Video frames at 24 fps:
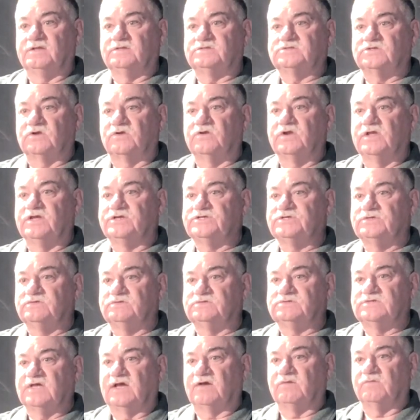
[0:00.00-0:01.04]
certain
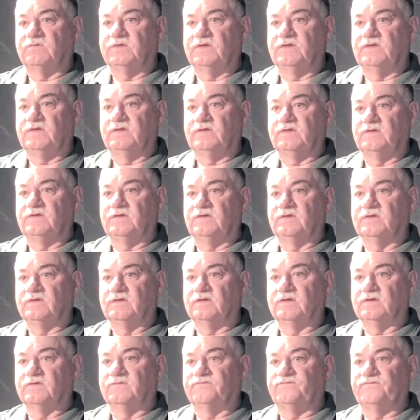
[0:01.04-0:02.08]
issues that we
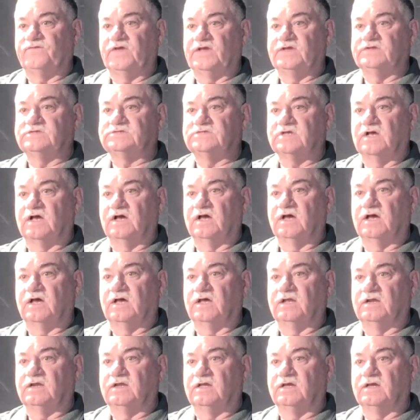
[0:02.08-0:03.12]
face
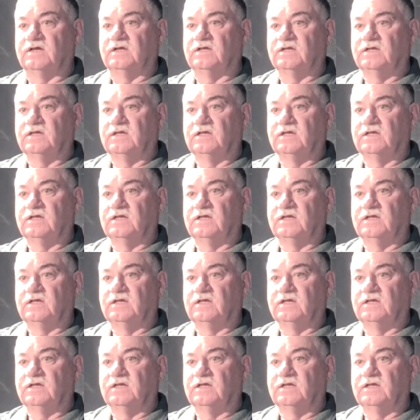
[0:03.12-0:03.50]
on